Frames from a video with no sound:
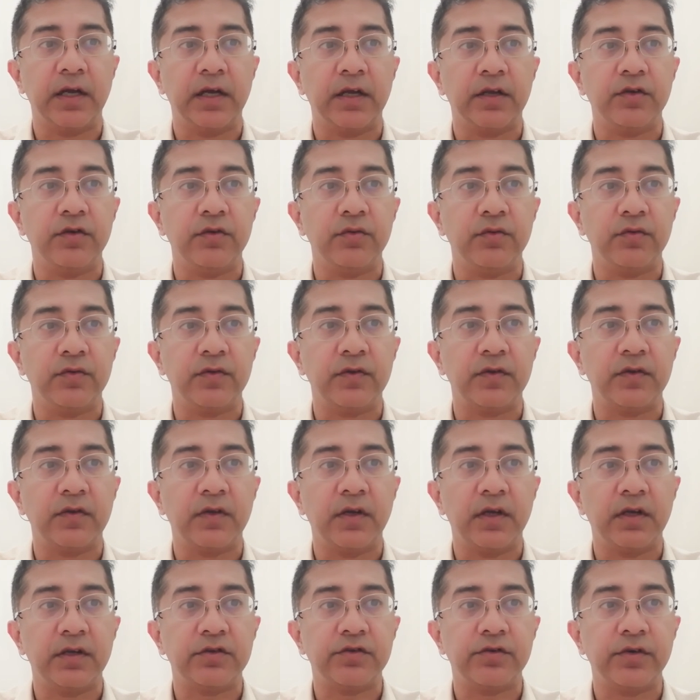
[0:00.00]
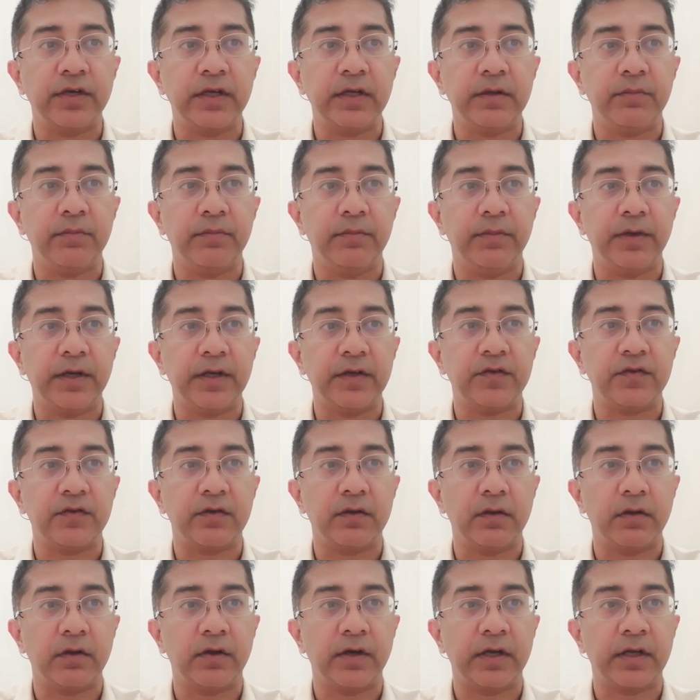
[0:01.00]
uses tree-based
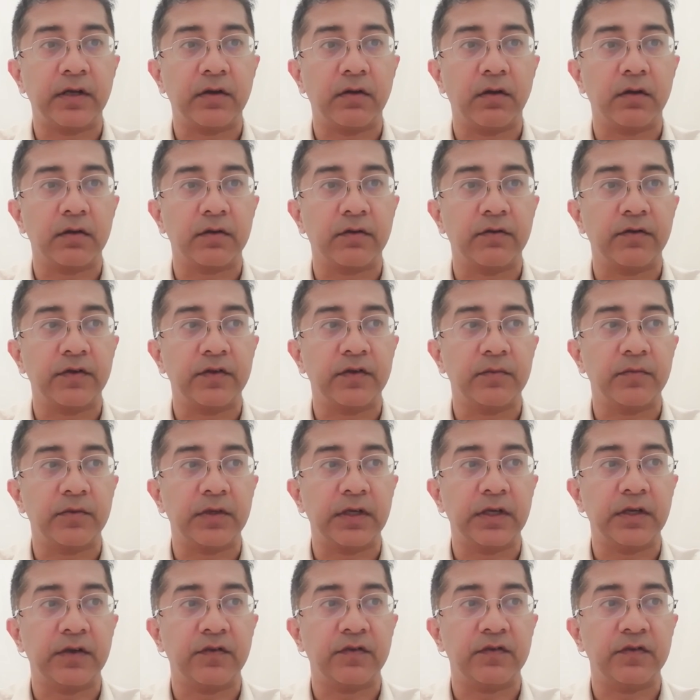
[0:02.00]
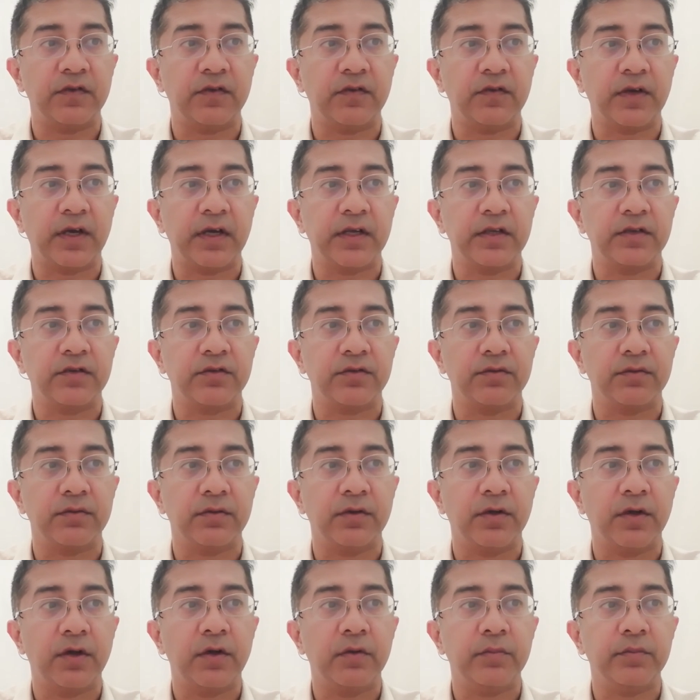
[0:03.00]
learning algorithm. It is designed to
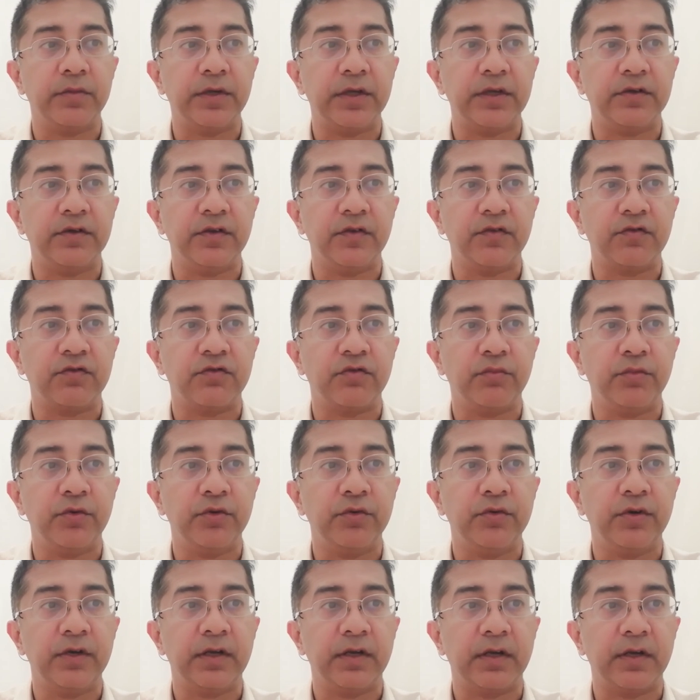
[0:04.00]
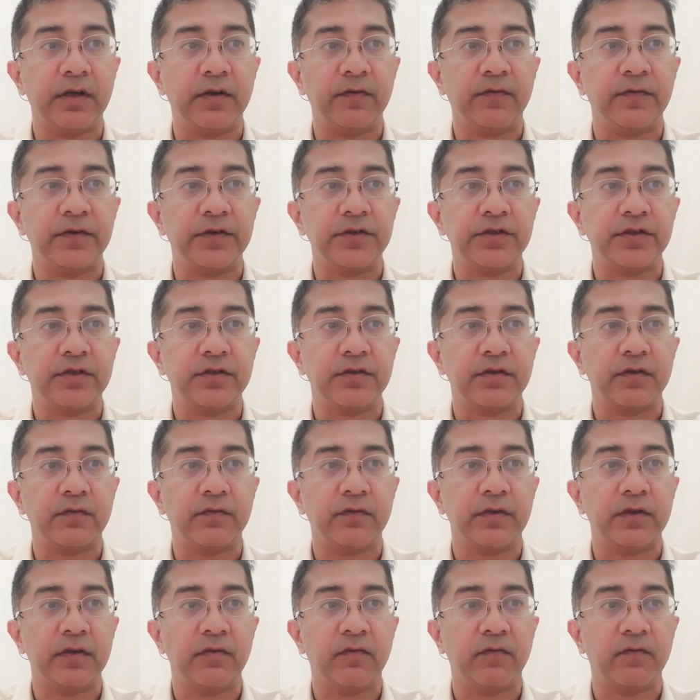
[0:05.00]
be distributed and efficient
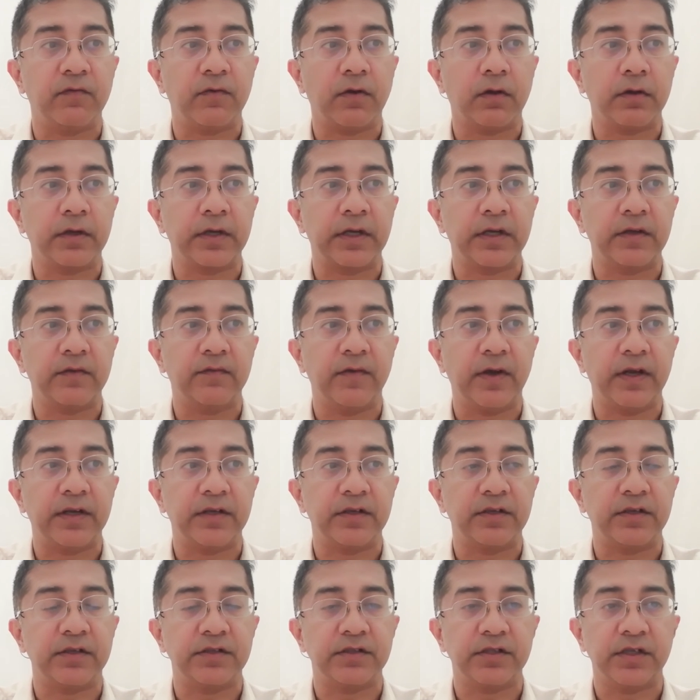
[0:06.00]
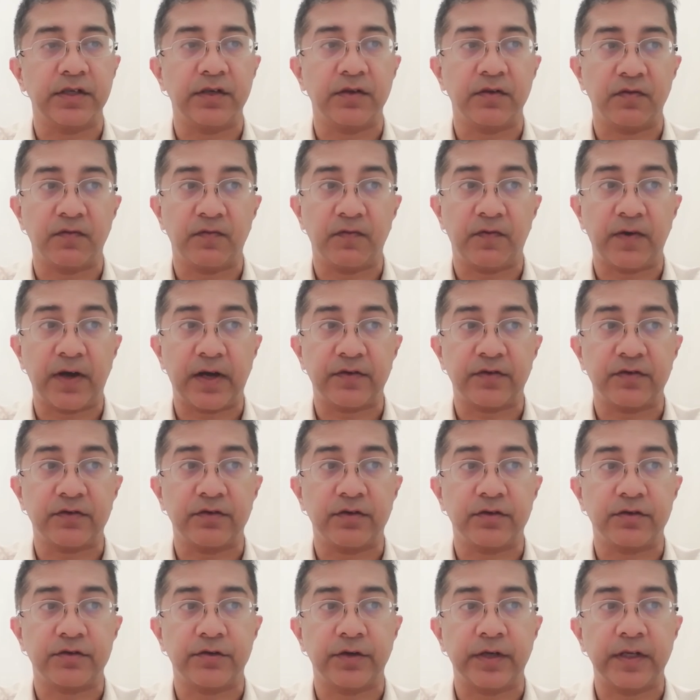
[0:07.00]
with the following advantage. It is
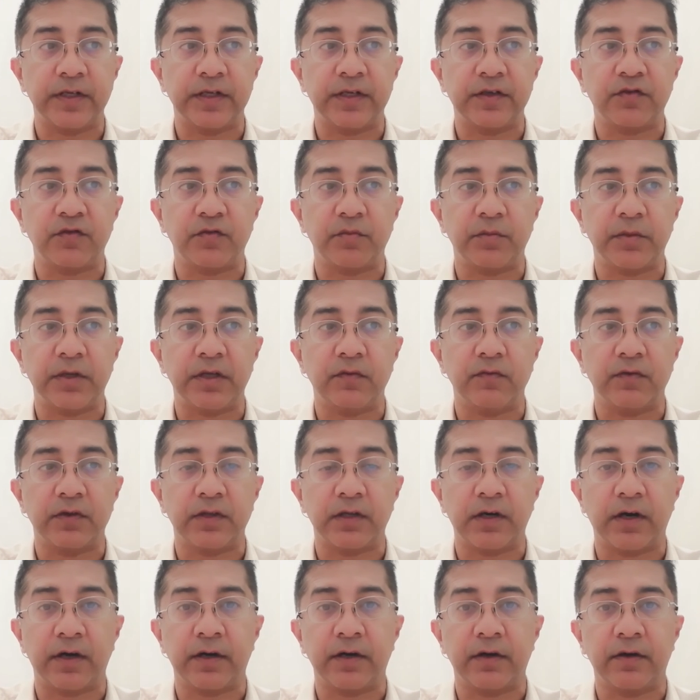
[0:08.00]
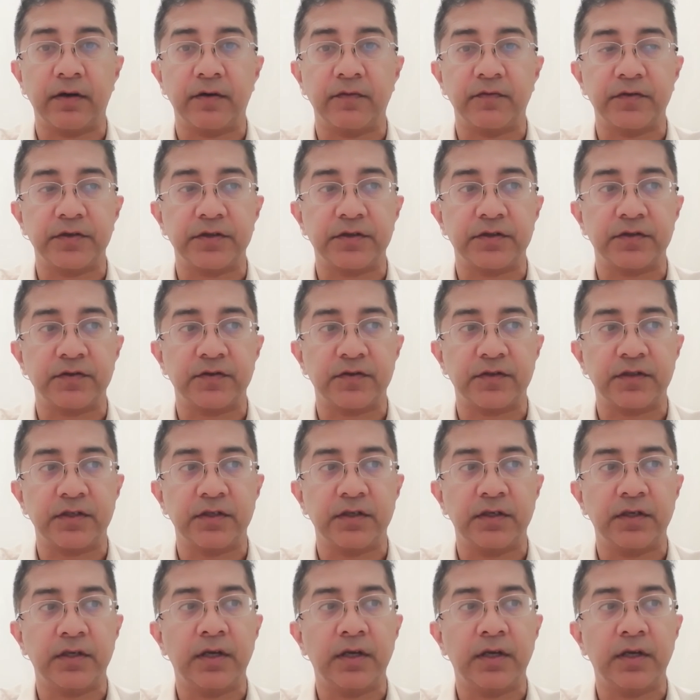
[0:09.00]
faster training speed with higher efficiency,